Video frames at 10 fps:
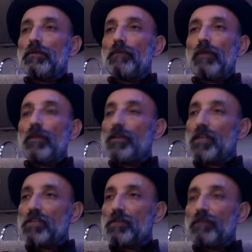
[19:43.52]
it
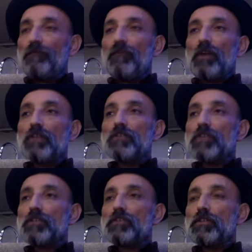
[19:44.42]
has been fucking
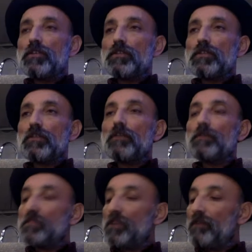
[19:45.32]
60 years and they've
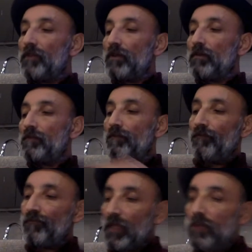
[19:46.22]
been suffering.
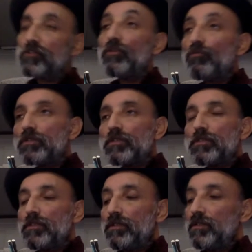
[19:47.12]
Actually, over
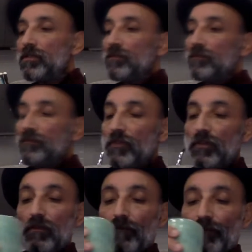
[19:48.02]
60 years.
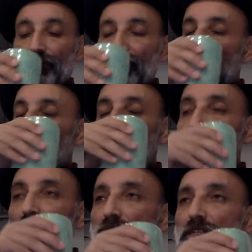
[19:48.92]

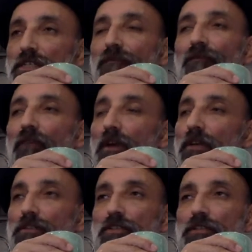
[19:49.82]
It's just a
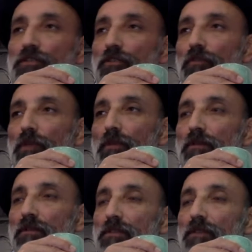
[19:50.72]
fucking shit show, man.
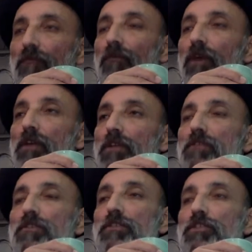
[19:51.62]
It's a
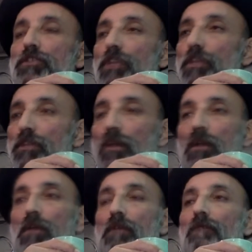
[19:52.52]
fucking shit
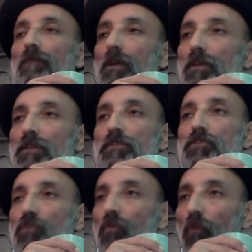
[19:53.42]
fucking
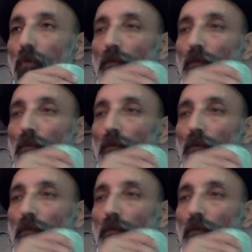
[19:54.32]
show.